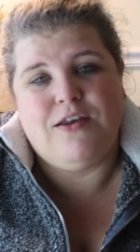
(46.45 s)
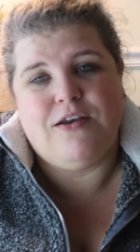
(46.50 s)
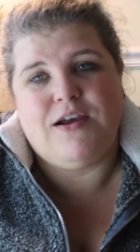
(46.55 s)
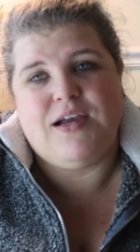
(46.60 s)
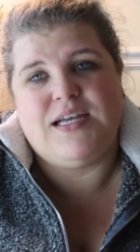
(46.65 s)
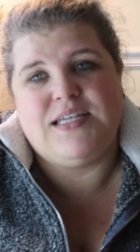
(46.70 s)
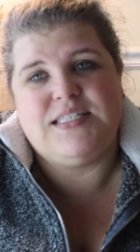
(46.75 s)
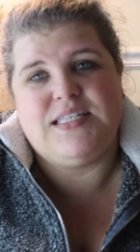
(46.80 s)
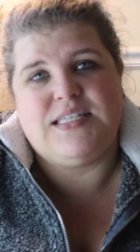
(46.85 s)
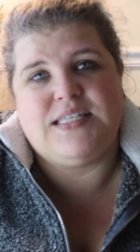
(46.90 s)
your
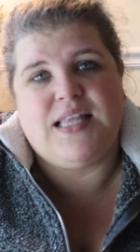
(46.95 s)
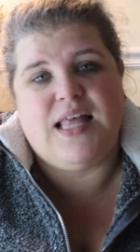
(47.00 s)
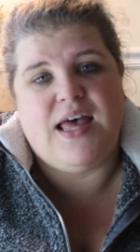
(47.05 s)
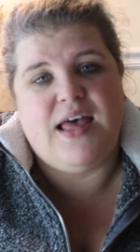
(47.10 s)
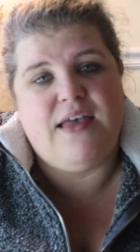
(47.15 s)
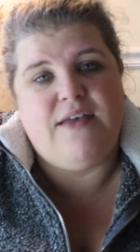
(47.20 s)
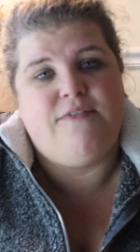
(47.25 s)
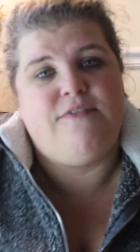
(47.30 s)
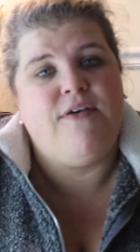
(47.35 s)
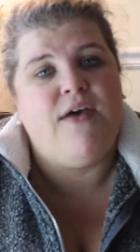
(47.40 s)
guys'
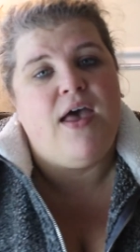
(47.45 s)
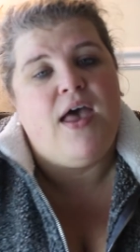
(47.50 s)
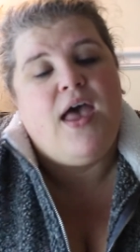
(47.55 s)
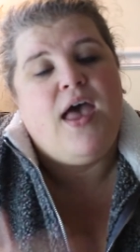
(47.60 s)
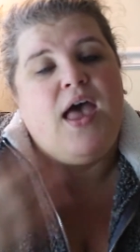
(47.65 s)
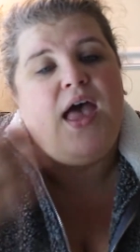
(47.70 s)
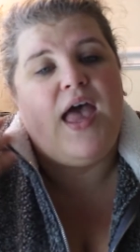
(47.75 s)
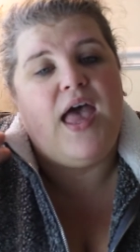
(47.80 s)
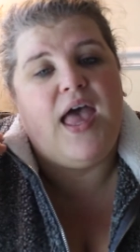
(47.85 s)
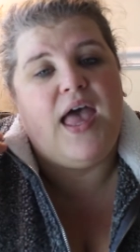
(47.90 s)

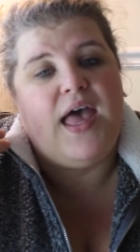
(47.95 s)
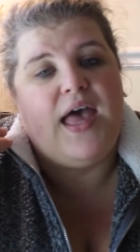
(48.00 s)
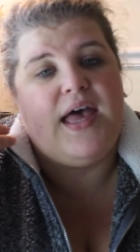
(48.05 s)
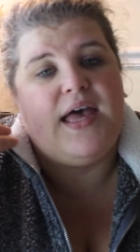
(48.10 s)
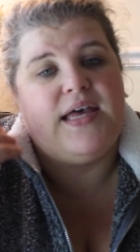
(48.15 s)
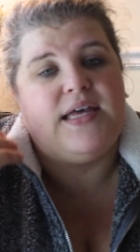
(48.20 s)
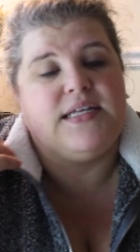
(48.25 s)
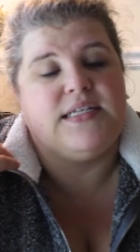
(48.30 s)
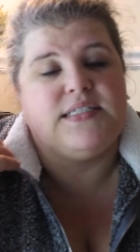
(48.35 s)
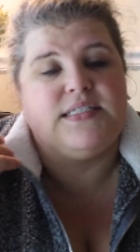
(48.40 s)
life
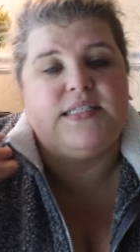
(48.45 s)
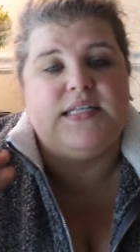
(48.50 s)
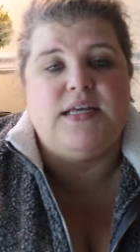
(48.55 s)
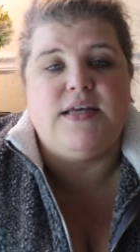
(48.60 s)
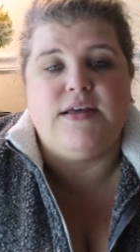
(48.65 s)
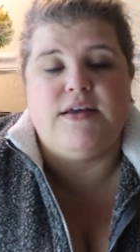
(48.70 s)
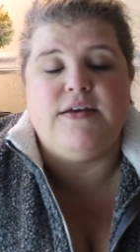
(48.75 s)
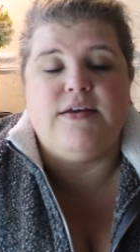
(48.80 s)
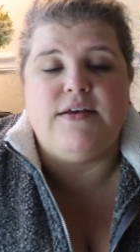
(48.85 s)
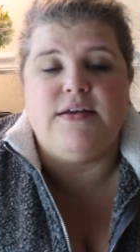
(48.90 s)
and